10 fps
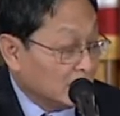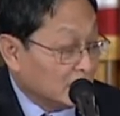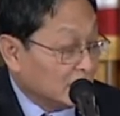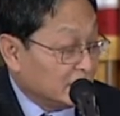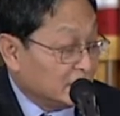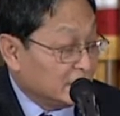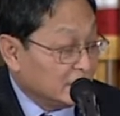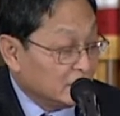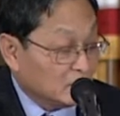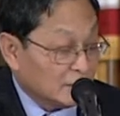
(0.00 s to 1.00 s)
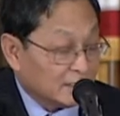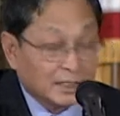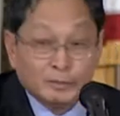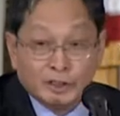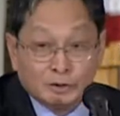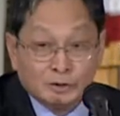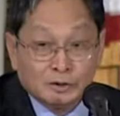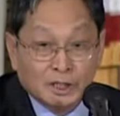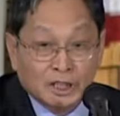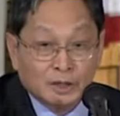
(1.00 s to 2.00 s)
And uh, he quoted Thant uh,
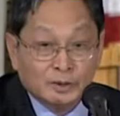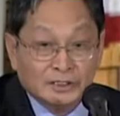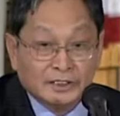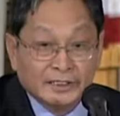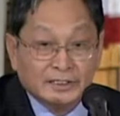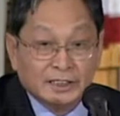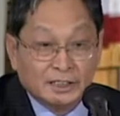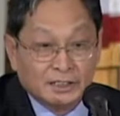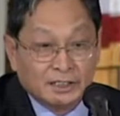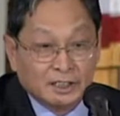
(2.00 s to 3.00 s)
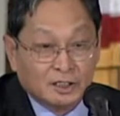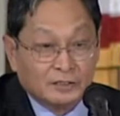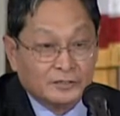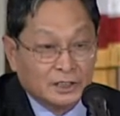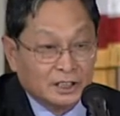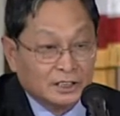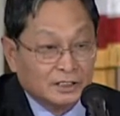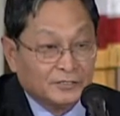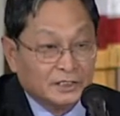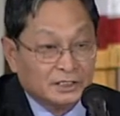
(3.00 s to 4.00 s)
who is a grandson uh, of the
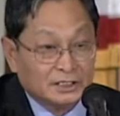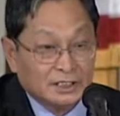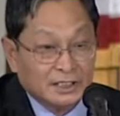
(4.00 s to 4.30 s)
first